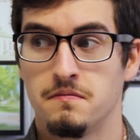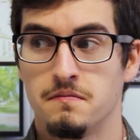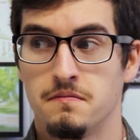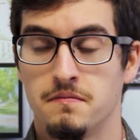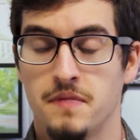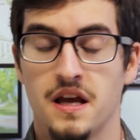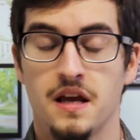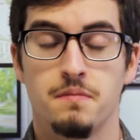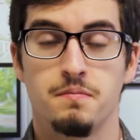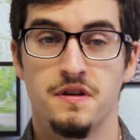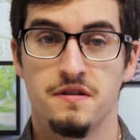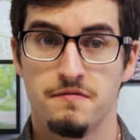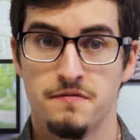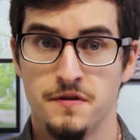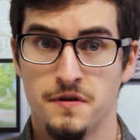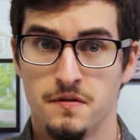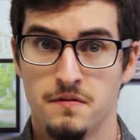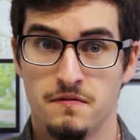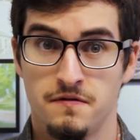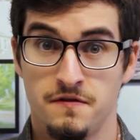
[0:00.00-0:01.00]
make me
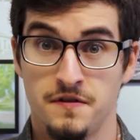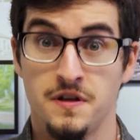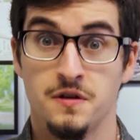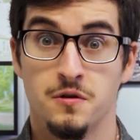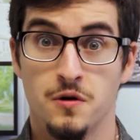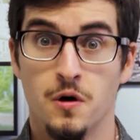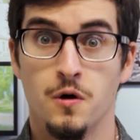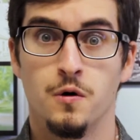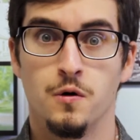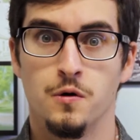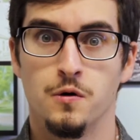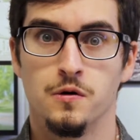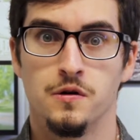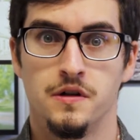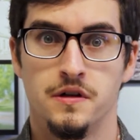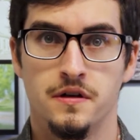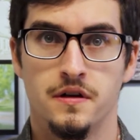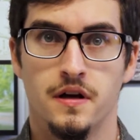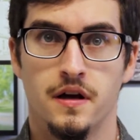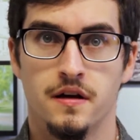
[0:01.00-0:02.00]
feel whole
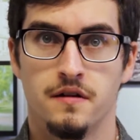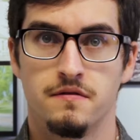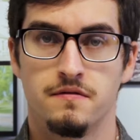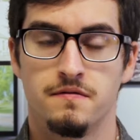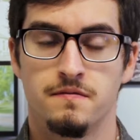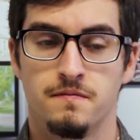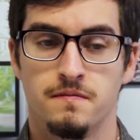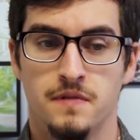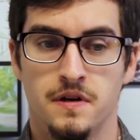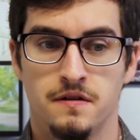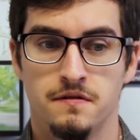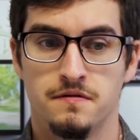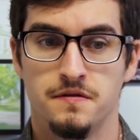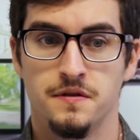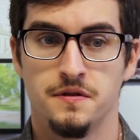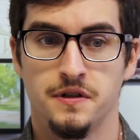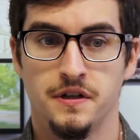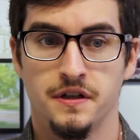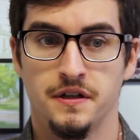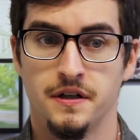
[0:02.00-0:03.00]
and
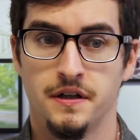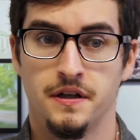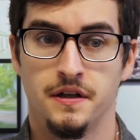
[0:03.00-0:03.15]
feel good.